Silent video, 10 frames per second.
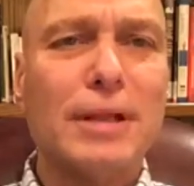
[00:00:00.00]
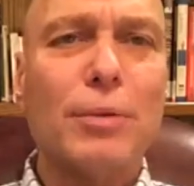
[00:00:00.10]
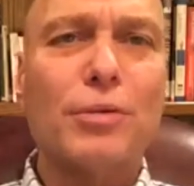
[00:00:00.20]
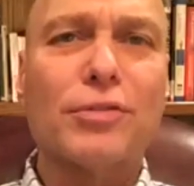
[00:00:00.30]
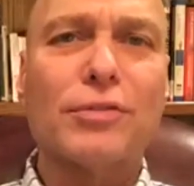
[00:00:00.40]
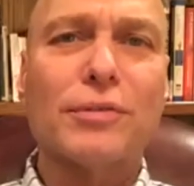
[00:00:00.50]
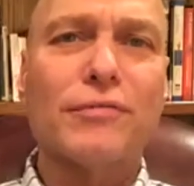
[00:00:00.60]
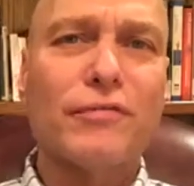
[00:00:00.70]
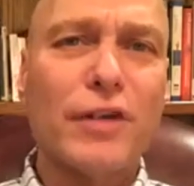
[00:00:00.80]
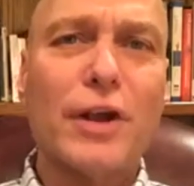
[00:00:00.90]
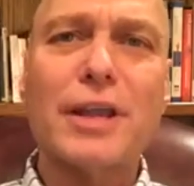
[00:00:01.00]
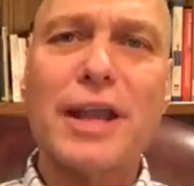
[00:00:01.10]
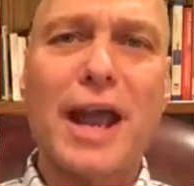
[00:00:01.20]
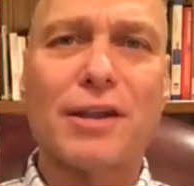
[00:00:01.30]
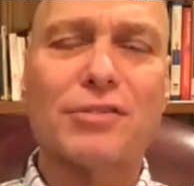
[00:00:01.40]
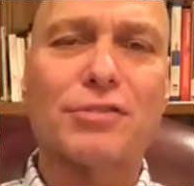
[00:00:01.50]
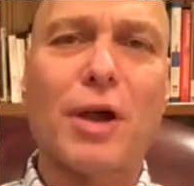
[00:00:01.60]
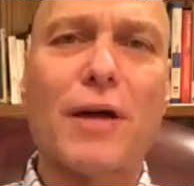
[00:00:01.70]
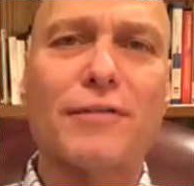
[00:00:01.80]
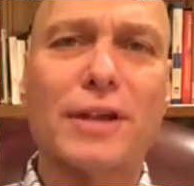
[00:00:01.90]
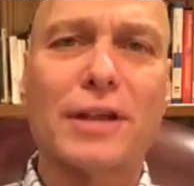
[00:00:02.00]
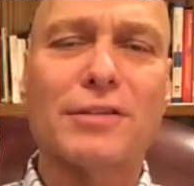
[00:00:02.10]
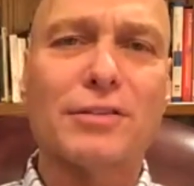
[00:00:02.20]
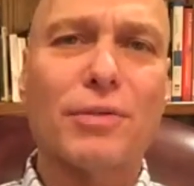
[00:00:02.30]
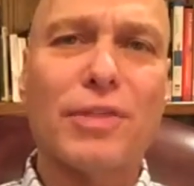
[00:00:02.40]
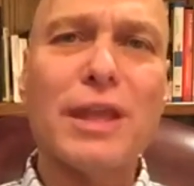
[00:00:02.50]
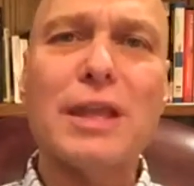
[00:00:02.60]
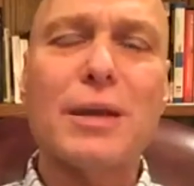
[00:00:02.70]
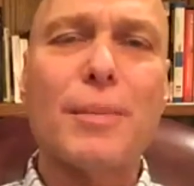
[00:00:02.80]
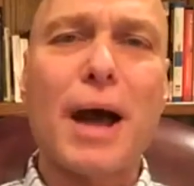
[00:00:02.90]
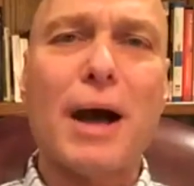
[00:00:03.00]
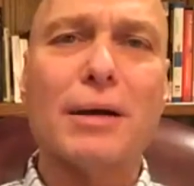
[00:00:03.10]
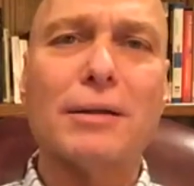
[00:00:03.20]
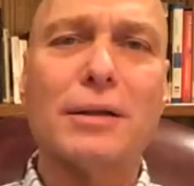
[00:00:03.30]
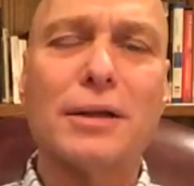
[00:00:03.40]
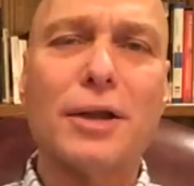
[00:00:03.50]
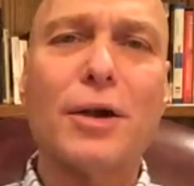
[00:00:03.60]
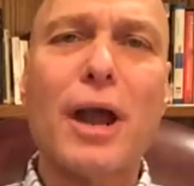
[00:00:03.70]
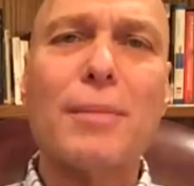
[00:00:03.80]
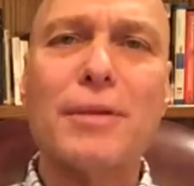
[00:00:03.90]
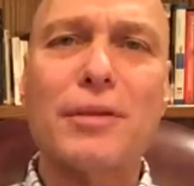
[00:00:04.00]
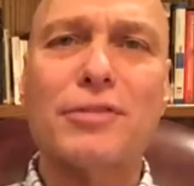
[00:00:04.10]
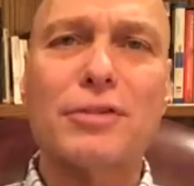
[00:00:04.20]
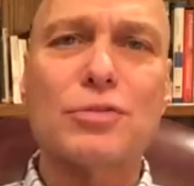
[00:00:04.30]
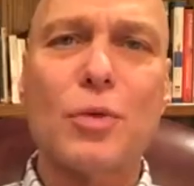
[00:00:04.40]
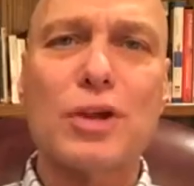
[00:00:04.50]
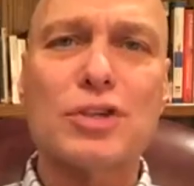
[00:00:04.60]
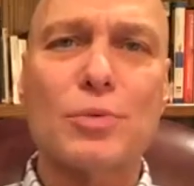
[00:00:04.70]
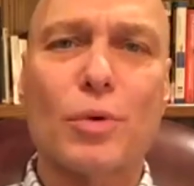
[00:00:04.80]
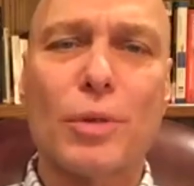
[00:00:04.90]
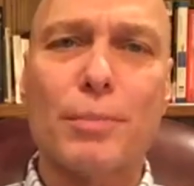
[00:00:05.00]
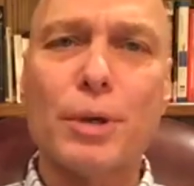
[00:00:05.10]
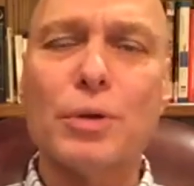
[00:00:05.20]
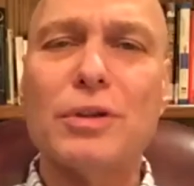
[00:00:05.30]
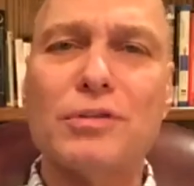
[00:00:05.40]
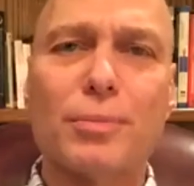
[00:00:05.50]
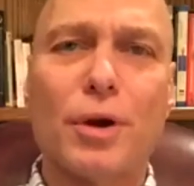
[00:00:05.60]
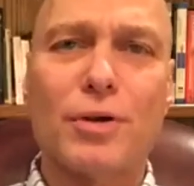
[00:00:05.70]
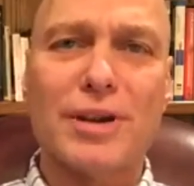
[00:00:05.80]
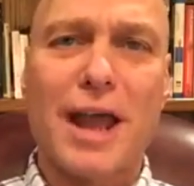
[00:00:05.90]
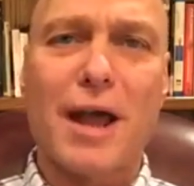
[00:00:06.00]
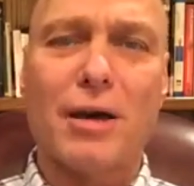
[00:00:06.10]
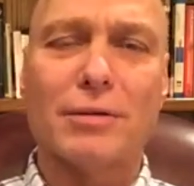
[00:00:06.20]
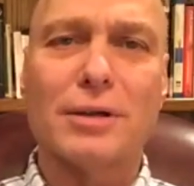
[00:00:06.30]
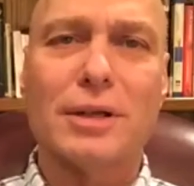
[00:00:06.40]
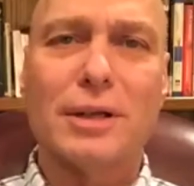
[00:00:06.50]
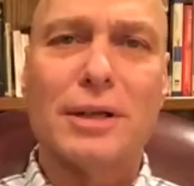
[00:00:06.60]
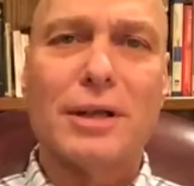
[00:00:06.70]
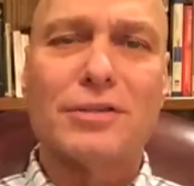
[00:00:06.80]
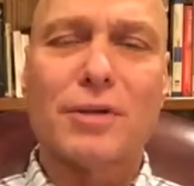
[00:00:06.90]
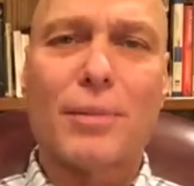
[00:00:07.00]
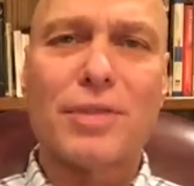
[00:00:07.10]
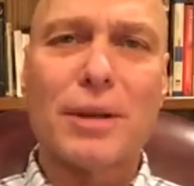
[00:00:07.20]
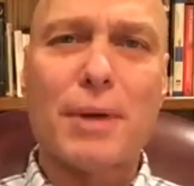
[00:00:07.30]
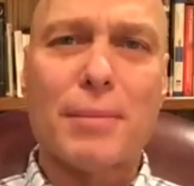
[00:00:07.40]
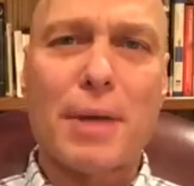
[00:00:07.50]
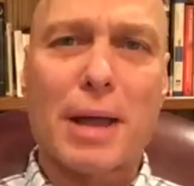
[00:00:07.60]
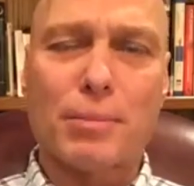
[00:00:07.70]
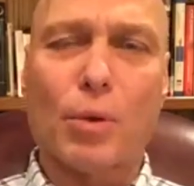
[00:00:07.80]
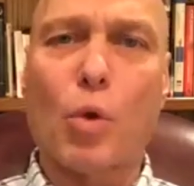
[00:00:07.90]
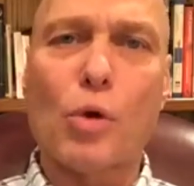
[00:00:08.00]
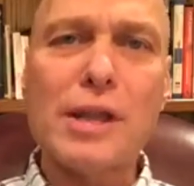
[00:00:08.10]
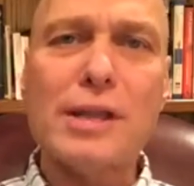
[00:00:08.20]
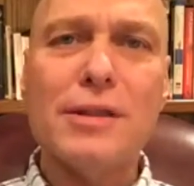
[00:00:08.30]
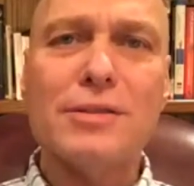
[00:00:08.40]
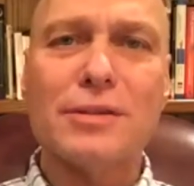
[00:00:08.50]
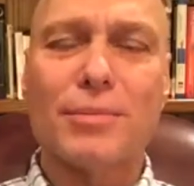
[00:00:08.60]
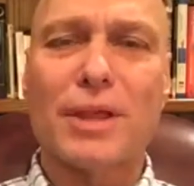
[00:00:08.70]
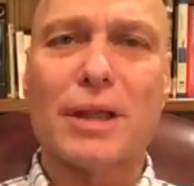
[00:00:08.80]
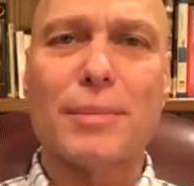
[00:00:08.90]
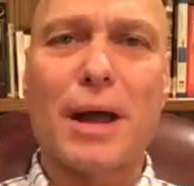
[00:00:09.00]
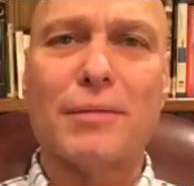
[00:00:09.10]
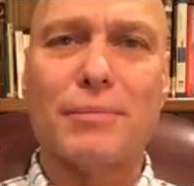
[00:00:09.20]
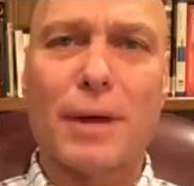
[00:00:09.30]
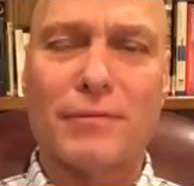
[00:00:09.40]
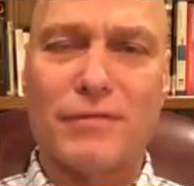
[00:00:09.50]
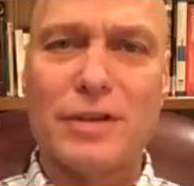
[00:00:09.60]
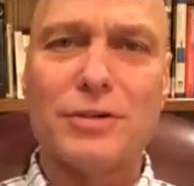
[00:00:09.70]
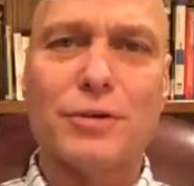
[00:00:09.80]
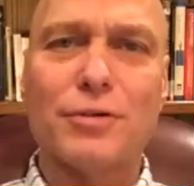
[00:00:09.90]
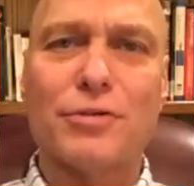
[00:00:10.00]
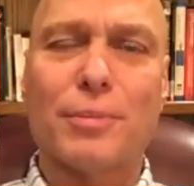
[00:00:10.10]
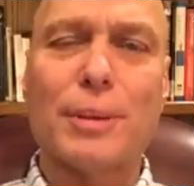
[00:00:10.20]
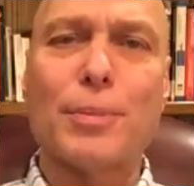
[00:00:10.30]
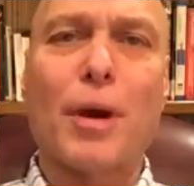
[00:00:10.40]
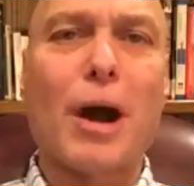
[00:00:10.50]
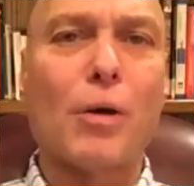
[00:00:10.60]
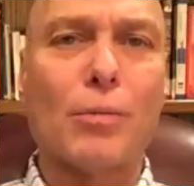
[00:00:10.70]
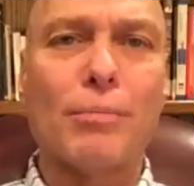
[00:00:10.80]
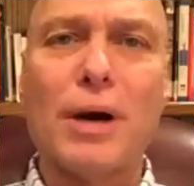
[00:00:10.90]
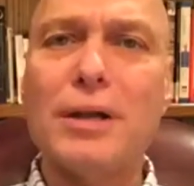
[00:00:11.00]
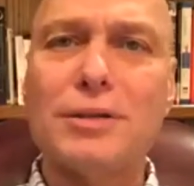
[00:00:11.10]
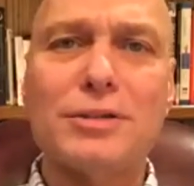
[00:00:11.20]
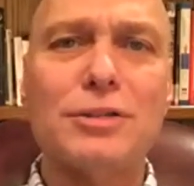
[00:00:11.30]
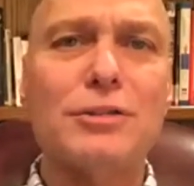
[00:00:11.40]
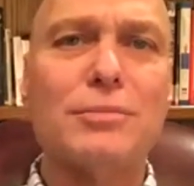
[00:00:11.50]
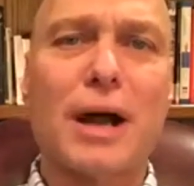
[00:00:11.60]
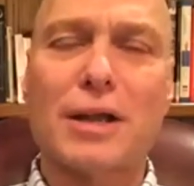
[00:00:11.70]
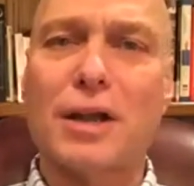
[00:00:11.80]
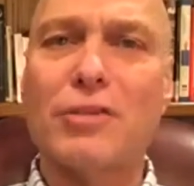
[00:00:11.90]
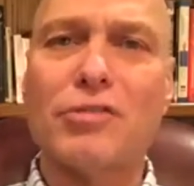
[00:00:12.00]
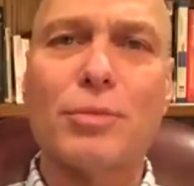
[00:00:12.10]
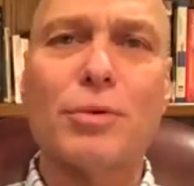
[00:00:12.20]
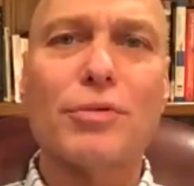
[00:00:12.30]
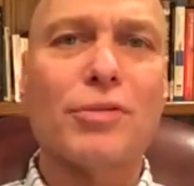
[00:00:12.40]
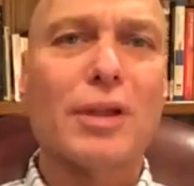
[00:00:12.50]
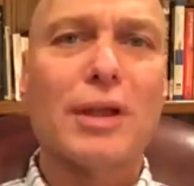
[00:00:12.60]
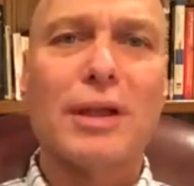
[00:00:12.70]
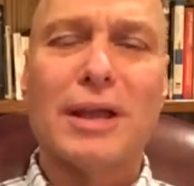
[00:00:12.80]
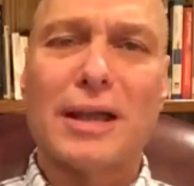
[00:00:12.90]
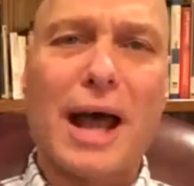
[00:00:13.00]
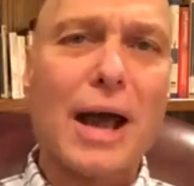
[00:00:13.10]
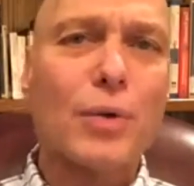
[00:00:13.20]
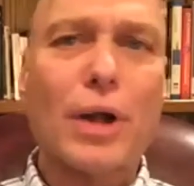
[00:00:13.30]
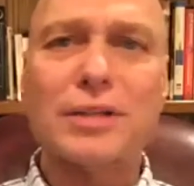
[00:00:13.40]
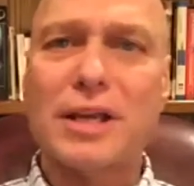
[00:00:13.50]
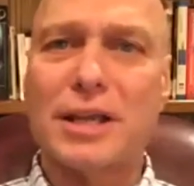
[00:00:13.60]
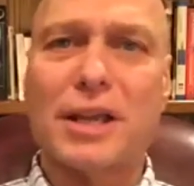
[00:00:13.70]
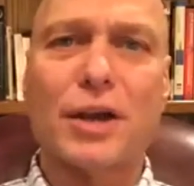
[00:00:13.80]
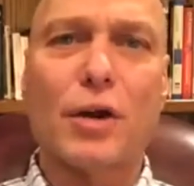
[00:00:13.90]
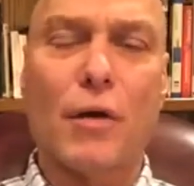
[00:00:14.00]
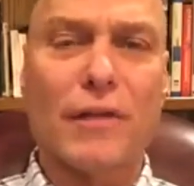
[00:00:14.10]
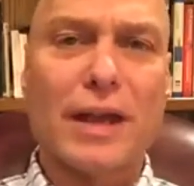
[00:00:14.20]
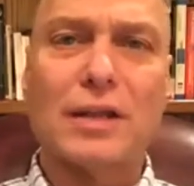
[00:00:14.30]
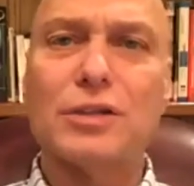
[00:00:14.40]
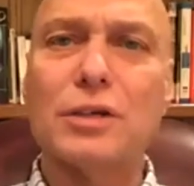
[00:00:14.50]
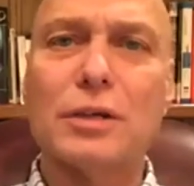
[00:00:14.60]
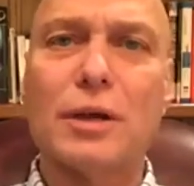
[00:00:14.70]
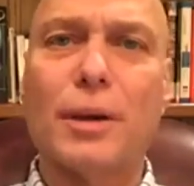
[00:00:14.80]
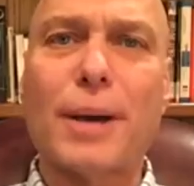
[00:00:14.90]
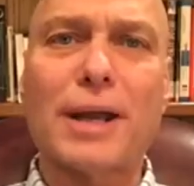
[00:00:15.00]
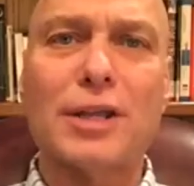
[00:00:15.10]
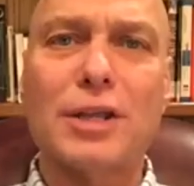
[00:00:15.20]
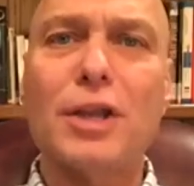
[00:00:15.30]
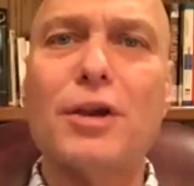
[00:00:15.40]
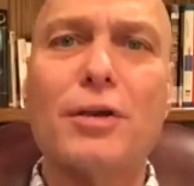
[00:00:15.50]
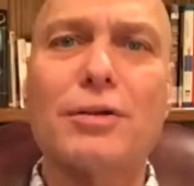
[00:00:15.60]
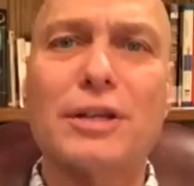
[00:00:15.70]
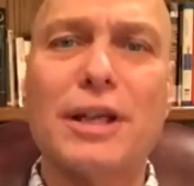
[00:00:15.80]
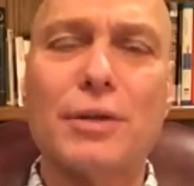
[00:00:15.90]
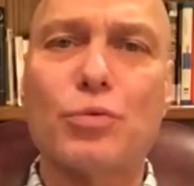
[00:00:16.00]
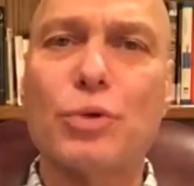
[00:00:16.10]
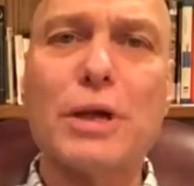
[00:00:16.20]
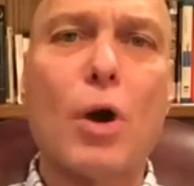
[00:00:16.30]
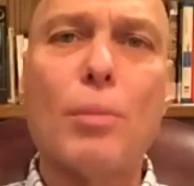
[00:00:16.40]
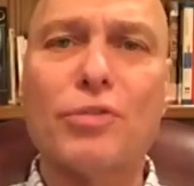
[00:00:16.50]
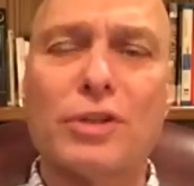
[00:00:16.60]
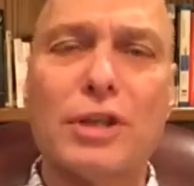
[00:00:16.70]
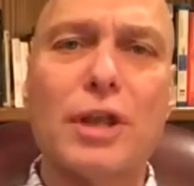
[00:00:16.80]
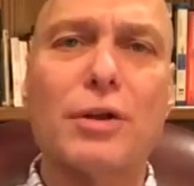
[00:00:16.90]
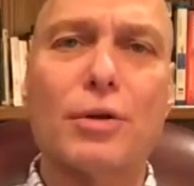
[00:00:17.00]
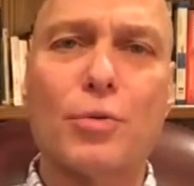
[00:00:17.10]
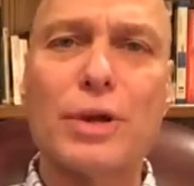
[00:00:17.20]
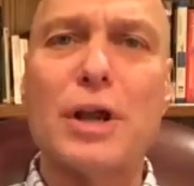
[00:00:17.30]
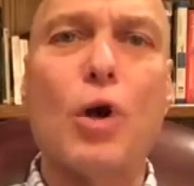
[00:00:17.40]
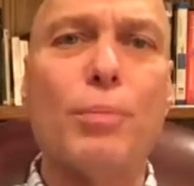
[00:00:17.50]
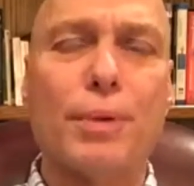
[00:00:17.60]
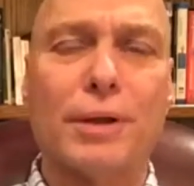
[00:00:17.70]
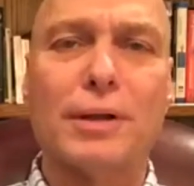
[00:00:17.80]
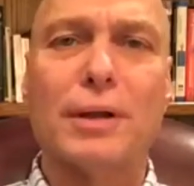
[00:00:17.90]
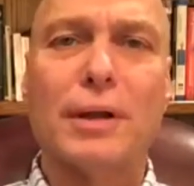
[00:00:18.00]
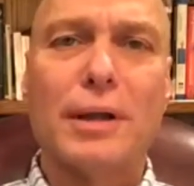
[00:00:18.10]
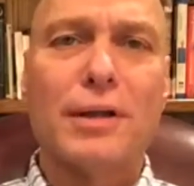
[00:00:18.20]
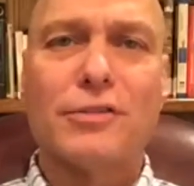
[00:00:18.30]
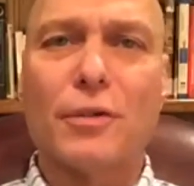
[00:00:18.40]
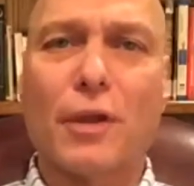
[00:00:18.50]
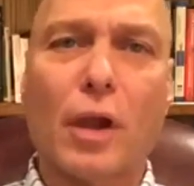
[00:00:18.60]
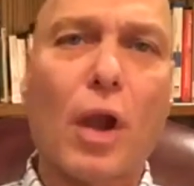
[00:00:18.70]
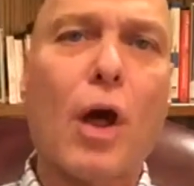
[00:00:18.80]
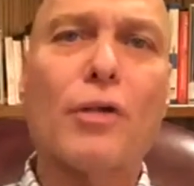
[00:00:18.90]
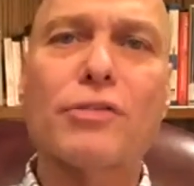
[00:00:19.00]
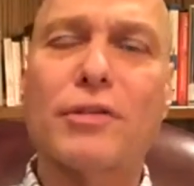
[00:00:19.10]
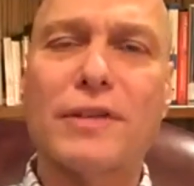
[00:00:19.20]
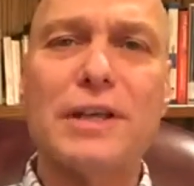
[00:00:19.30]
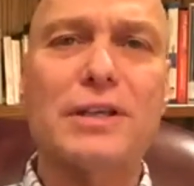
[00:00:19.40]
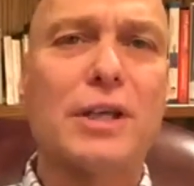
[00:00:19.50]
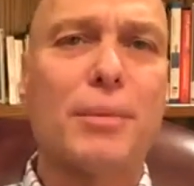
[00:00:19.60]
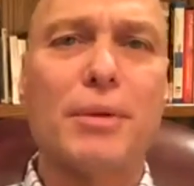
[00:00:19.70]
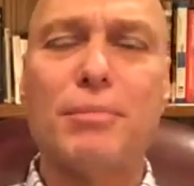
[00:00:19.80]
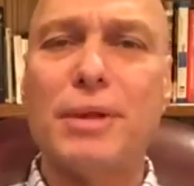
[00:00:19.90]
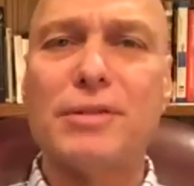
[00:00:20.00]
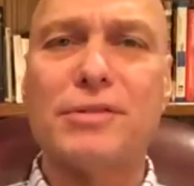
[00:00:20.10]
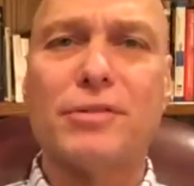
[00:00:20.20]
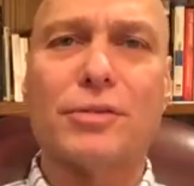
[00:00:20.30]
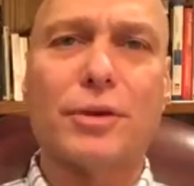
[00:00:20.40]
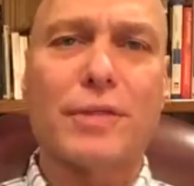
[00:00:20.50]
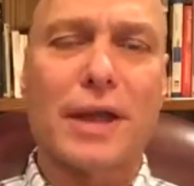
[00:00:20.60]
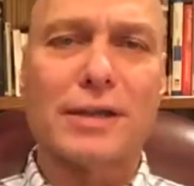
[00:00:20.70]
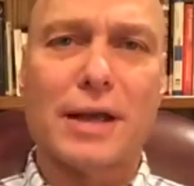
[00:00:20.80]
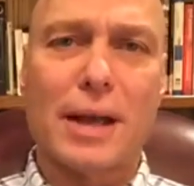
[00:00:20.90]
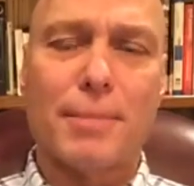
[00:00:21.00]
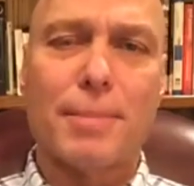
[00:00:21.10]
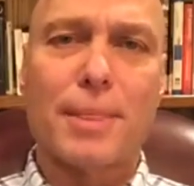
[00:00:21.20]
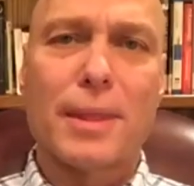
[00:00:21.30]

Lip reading: it was very catastrophic. And so thinking about, here I am in the situation where the building's burned down. So I'm thinking about my employees, I'm thinking about my vendors, the people I owe money to, my customers, and how do I take care of all that? It took about a year to get almost a year to reopen. So the loss of income and business during that time.